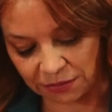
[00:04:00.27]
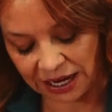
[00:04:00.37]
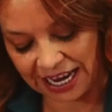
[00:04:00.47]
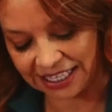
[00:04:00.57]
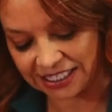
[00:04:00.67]
in my
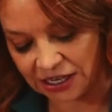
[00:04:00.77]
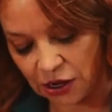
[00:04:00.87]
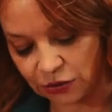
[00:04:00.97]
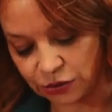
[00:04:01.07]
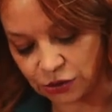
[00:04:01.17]
aunt and
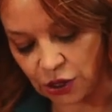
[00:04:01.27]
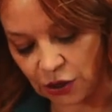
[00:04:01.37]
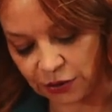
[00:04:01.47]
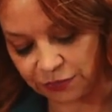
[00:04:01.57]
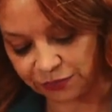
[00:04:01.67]
uncle's
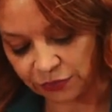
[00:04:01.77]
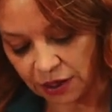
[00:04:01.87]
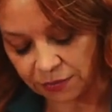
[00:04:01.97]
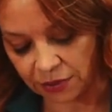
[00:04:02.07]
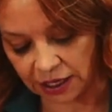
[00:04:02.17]
garden.
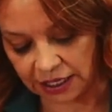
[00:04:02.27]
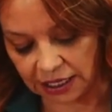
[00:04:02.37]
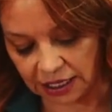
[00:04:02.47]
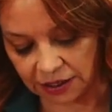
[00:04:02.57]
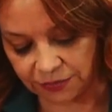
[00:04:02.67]
My
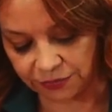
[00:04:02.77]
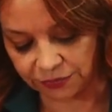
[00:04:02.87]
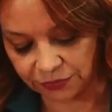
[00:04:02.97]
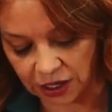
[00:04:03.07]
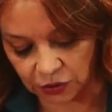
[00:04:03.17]

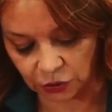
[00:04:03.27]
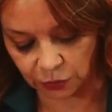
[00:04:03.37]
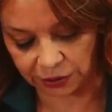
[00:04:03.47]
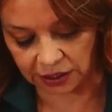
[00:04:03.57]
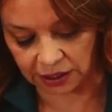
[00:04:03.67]
Uncle
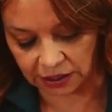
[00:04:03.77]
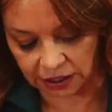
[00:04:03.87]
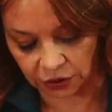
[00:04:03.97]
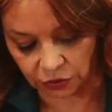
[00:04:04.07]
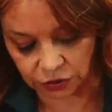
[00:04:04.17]
Pete
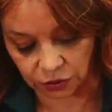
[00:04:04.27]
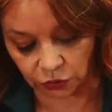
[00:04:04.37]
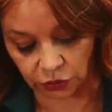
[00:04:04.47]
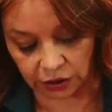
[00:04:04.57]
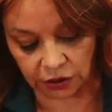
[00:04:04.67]
can grow
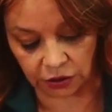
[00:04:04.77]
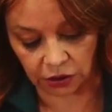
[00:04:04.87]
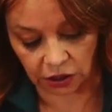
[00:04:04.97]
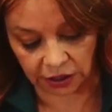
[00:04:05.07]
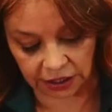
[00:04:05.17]
some really good
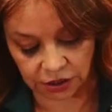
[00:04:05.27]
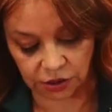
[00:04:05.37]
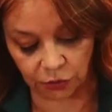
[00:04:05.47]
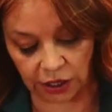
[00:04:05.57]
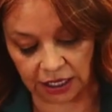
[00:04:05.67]
garlic and
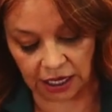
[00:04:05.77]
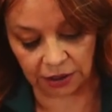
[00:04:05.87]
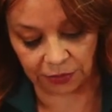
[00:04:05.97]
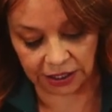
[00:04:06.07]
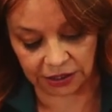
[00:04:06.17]
some great
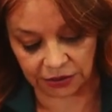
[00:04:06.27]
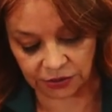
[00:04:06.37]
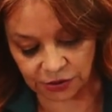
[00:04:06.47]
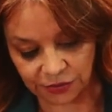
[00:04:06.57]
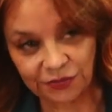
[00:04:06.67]

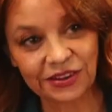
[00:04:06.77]
jalapenos.